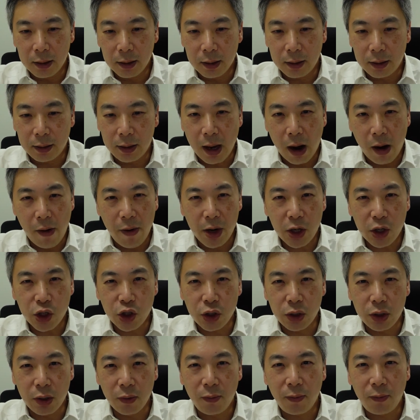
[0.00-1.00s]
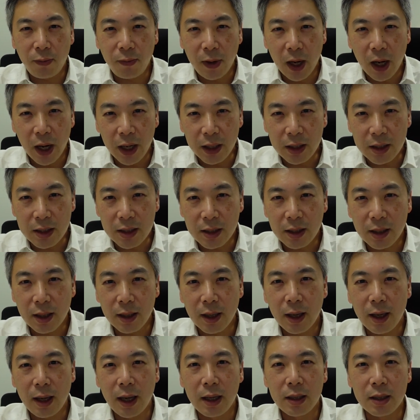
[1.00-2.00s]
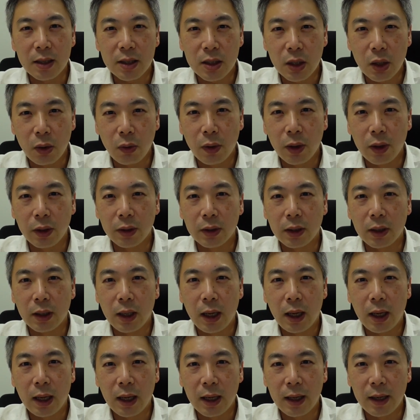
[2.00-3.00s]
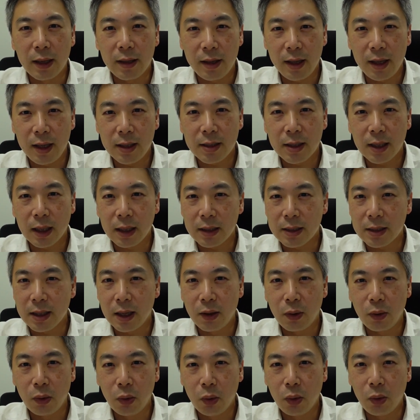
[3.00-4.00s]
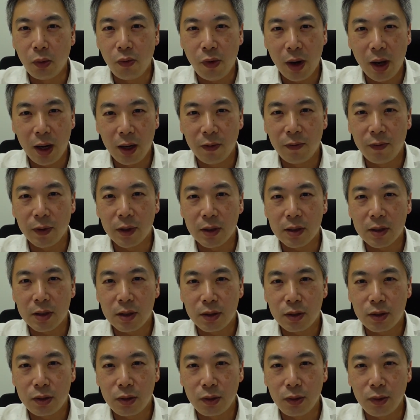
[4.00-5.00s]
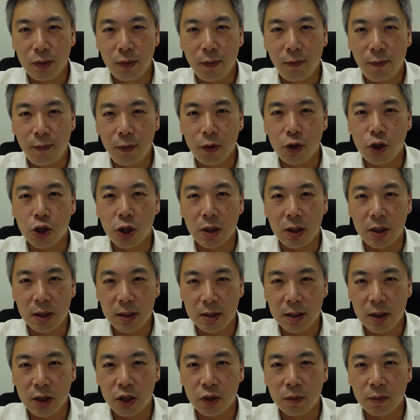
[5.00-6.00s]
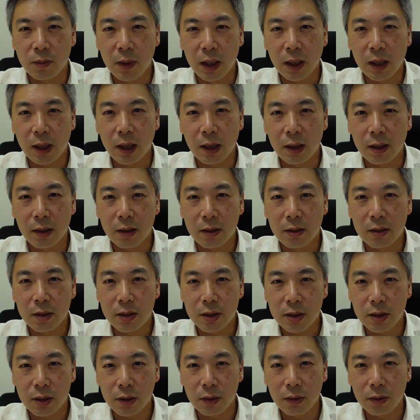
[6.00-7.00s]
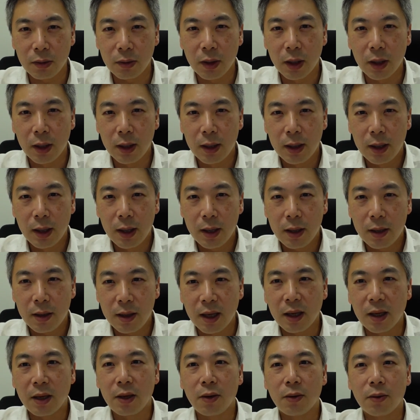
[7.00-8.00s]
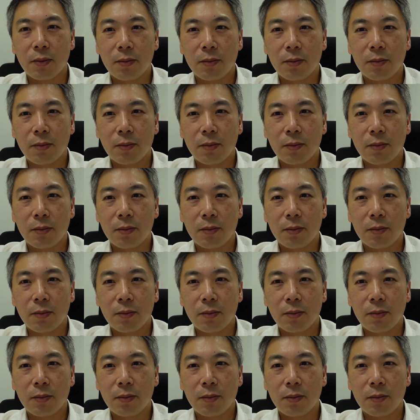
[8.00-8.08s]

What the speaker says: direction of flight and so on. These things are all relevant to future decision making. So thank you.